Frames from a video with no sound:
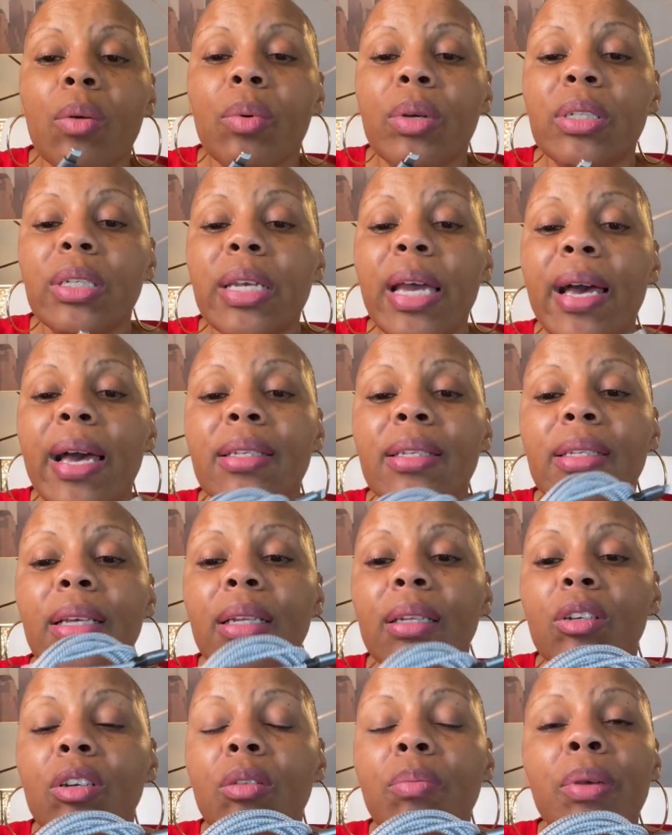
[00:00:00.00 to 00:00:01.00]
which has a
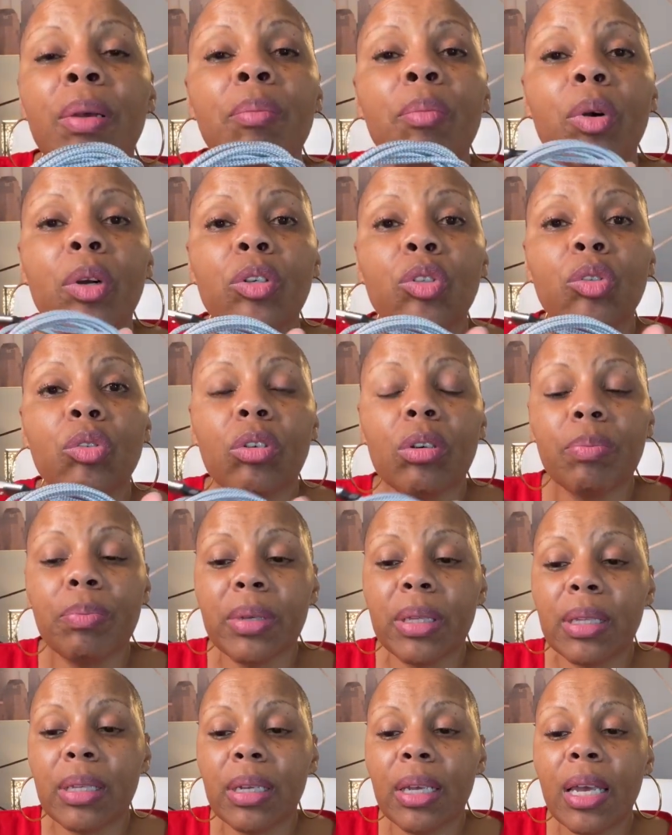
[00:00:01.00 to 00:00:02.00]
little bit more
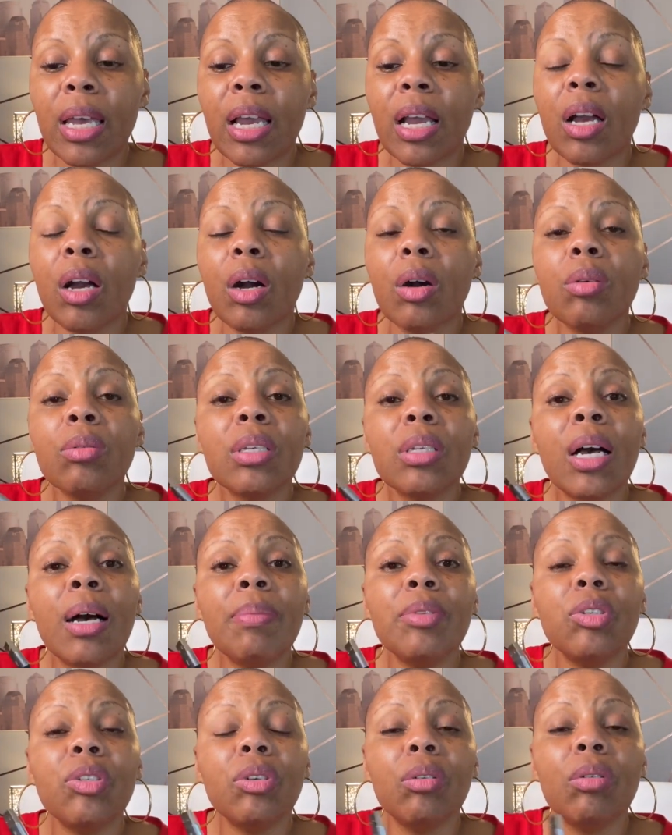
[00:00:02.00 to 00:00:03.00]
durability. It goes
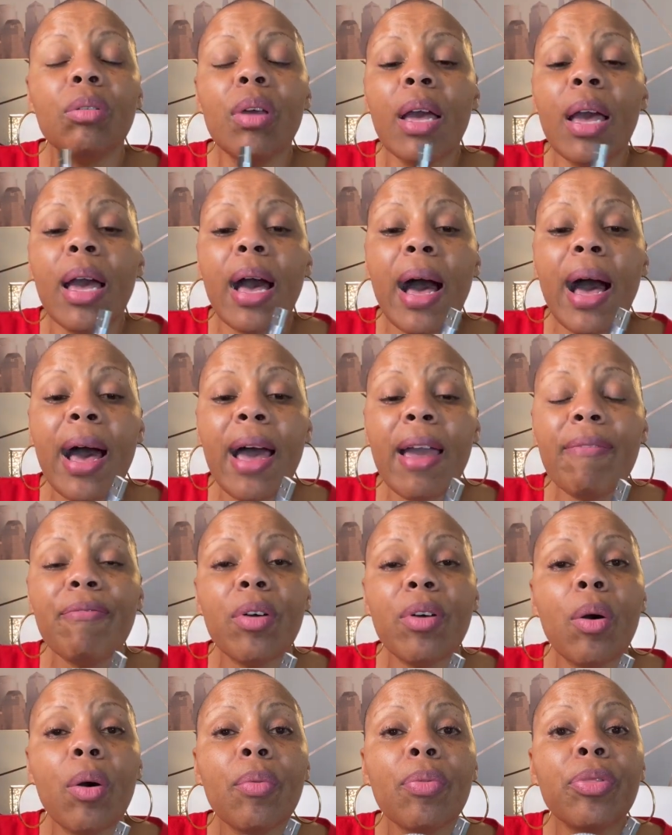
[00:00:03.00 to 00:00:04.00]
up to
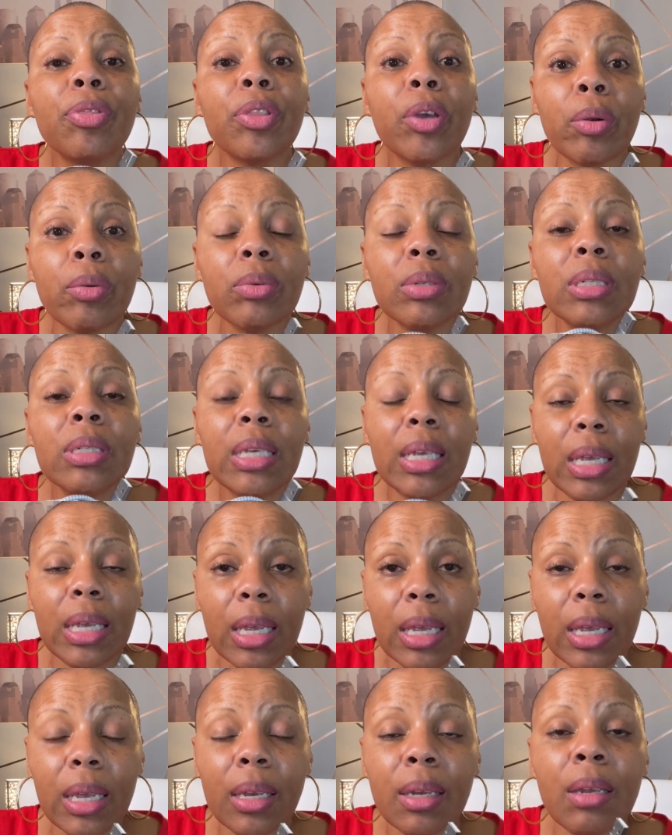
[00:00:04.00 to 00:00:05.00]
iPhone
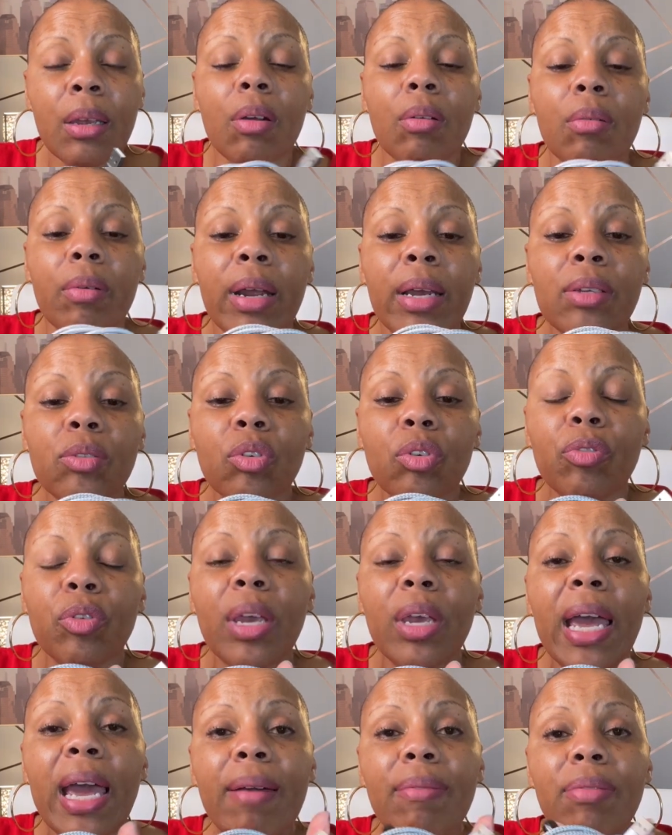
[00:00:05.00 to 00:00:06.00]
13, right? So if
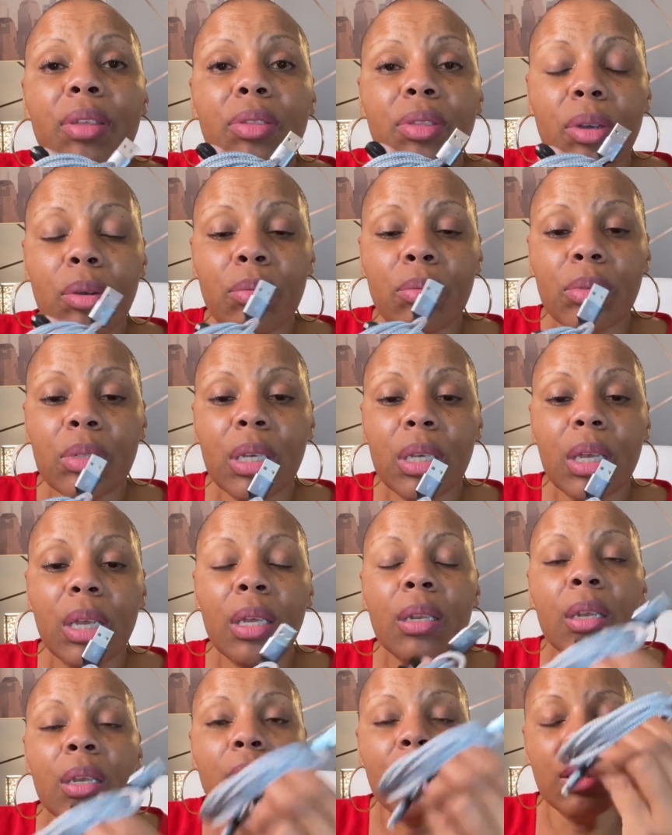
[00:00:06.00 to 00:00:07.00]
you have the 13,